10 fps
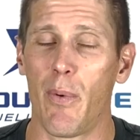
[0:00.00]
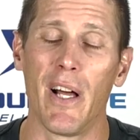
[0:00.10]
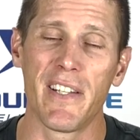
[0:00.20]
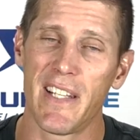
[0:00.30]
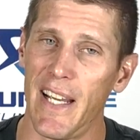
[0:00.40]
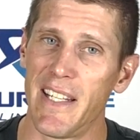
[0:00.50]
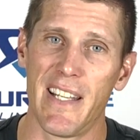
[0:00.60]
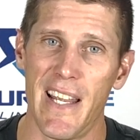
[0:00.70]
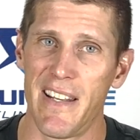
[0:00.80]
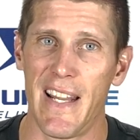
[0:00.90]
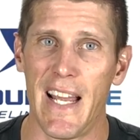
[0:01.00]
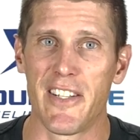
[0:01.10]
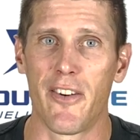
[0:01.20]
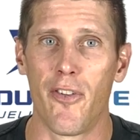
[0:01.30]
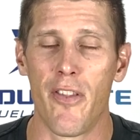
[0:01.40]
Well, science has an
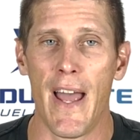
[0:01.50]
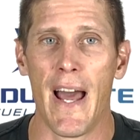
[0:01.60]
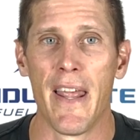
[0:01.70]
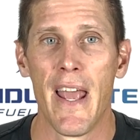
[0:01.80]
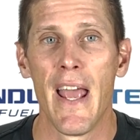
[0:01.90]
answer for that.